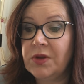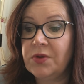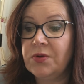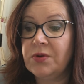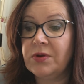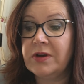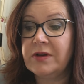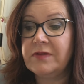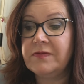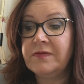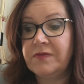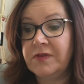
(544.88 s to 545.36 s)

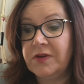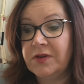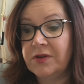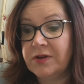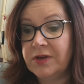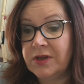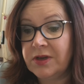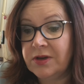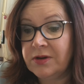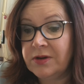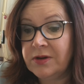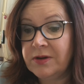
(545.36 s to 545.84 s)
or
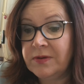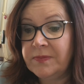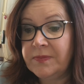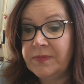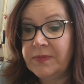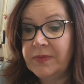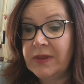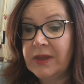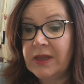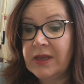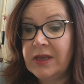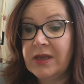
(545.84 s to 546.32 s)
inferior
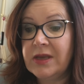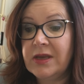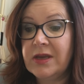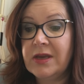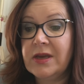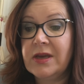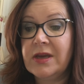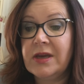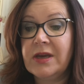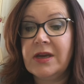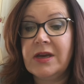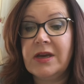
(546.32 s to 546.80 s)

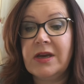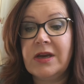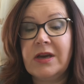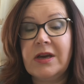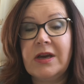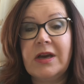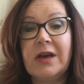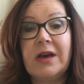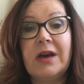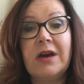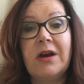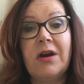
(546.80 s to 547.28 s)

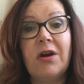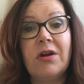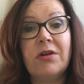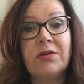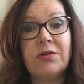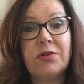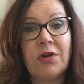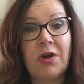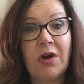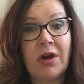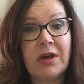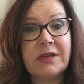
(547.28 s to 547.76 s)
are
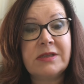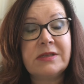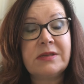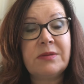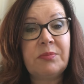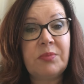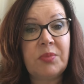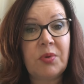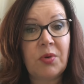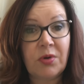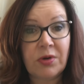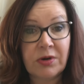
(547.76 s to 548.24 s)
not as
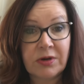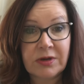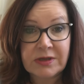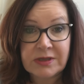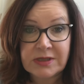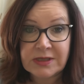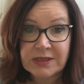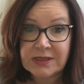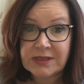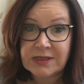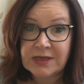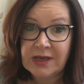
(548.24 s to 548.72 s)

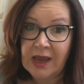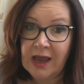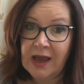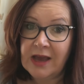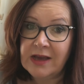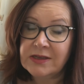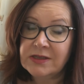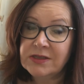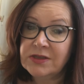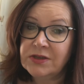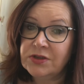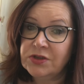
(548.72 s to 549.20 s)
important
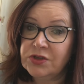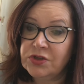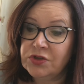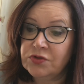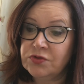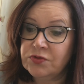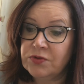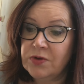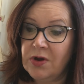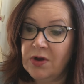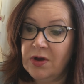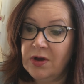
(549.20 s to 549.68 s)
as the
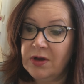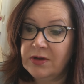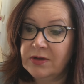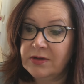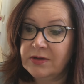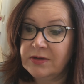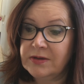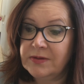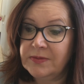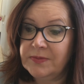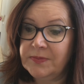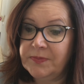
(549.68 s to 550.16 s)
strong.
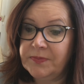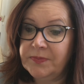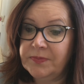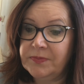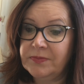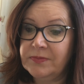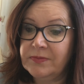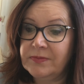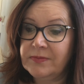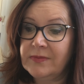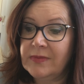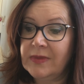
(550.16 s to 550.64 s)

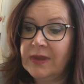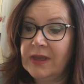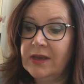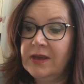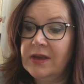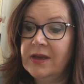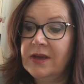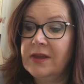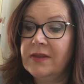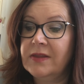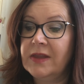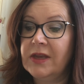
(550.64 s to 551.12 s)

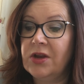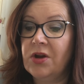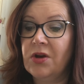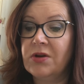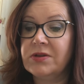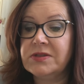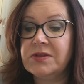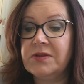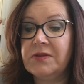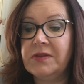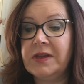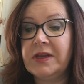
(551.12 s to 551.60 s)
They
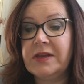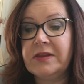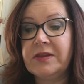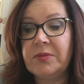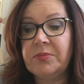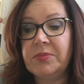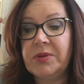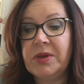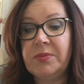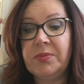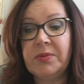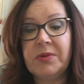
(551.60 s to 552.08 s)
also think
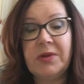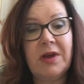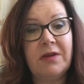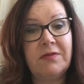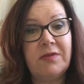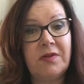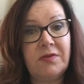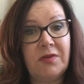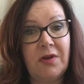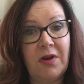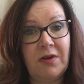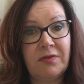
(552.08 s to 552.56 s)
that people have
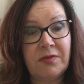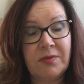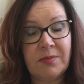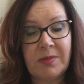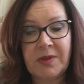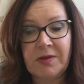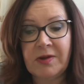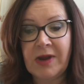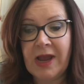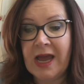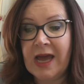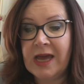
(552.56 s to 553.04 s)
evolved from
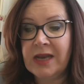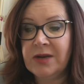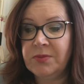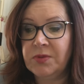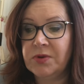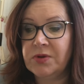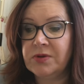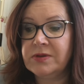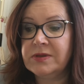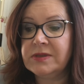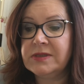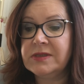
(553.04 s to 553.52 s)
other
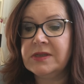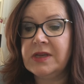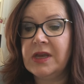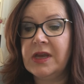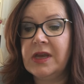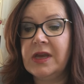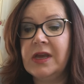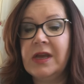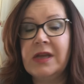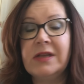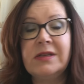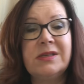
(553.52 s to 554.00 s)
animals,
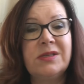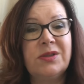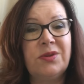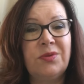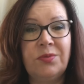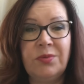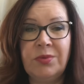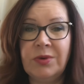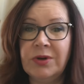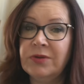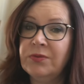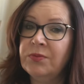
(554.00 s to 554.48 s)
and so
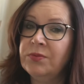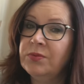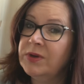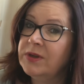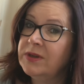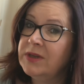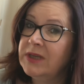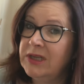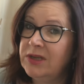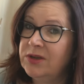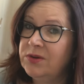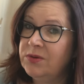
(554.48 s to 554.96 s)
we're
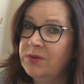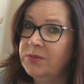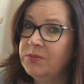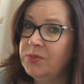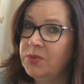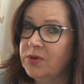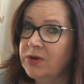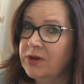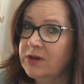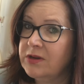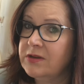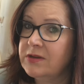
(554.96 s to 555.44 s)
really no
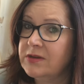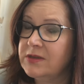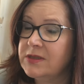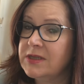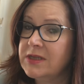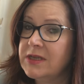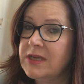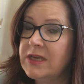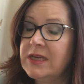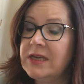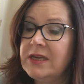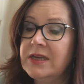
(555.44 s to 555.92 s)

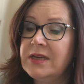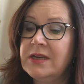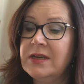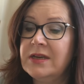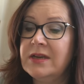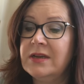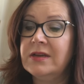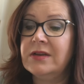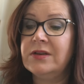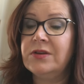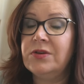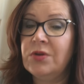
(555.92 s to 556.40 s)
important,
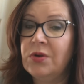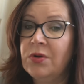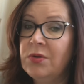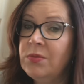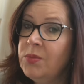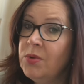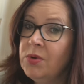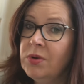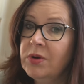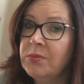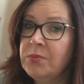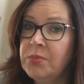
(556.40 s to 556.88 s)
no
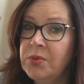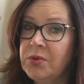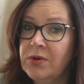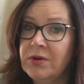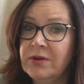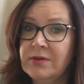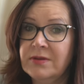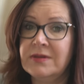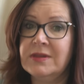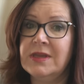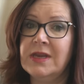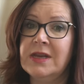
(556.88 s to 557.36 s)
more
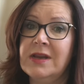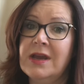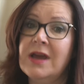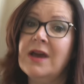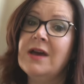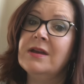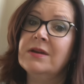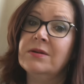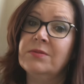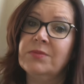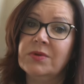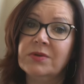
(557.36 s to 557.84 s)
important than
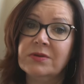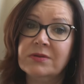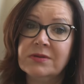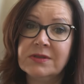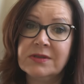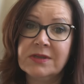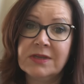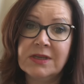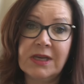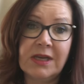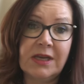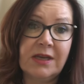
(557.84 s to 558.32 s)

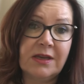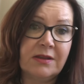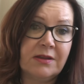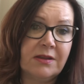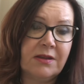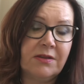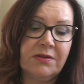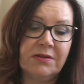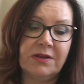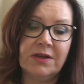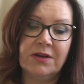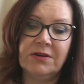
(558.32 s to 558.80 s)
animals in
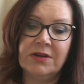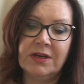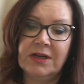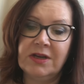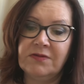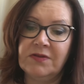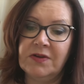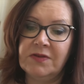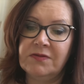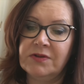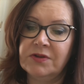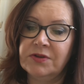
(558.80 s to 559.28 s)
the theory
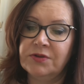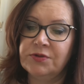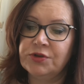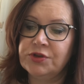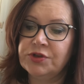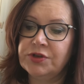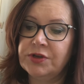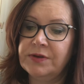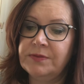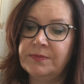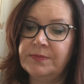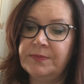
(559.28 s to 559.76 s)
of
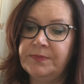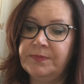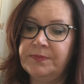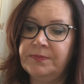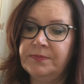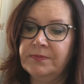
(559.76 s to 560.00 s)
evolution.